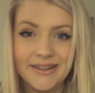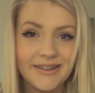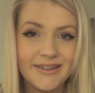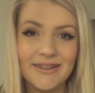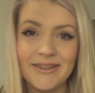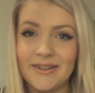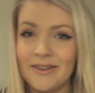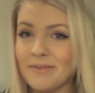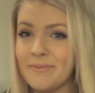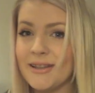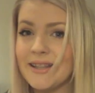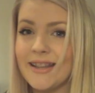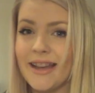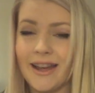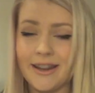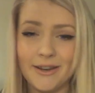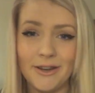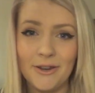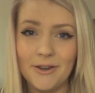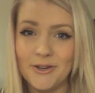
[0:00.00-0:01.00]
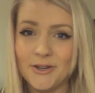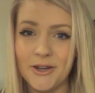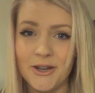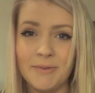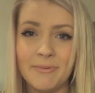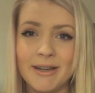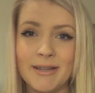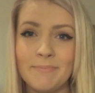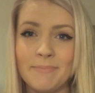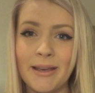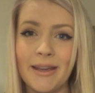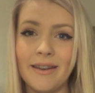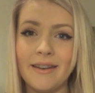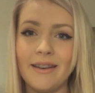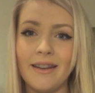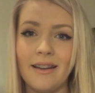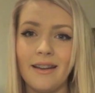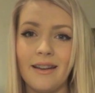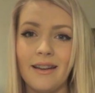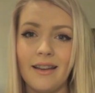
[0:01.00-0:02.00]
it's gotta be said, YouTube has
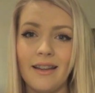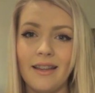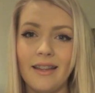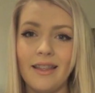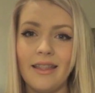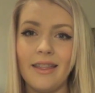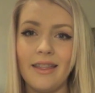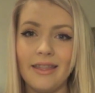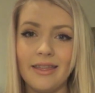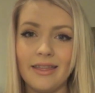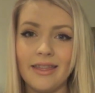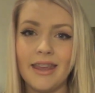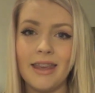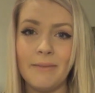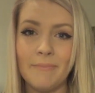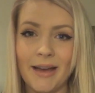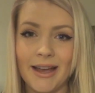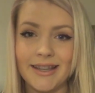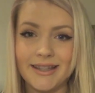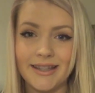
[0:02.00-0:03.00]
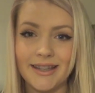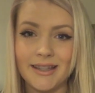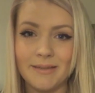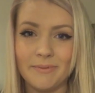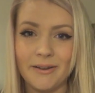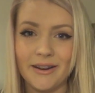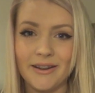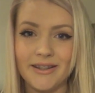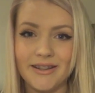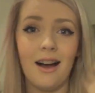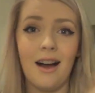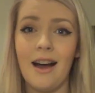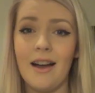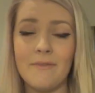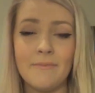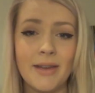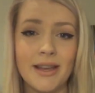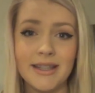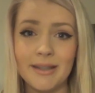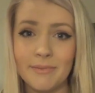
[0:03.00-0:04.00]
been the best experience.
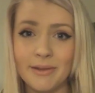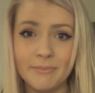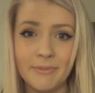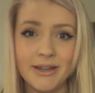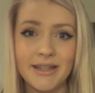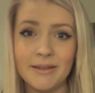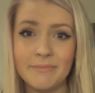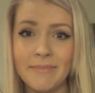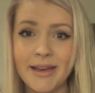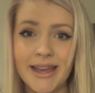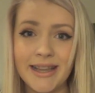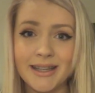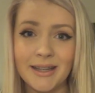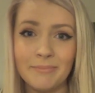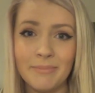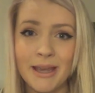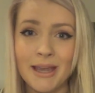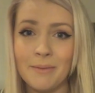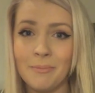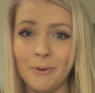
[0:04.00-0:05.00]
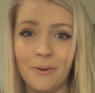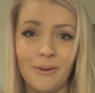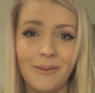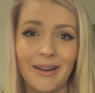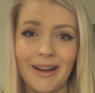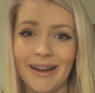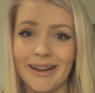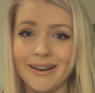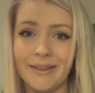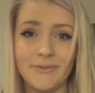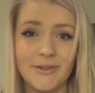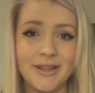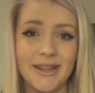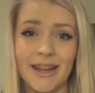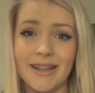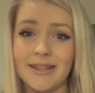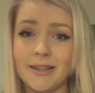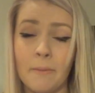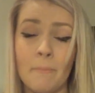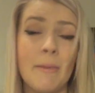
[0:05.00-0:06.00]
I've met some of the most amazing people, and I've just
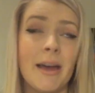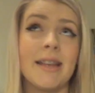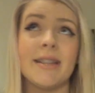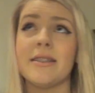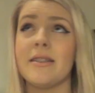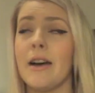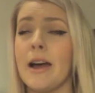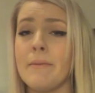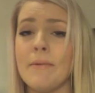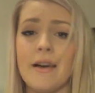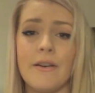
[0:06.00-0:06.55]
had the best time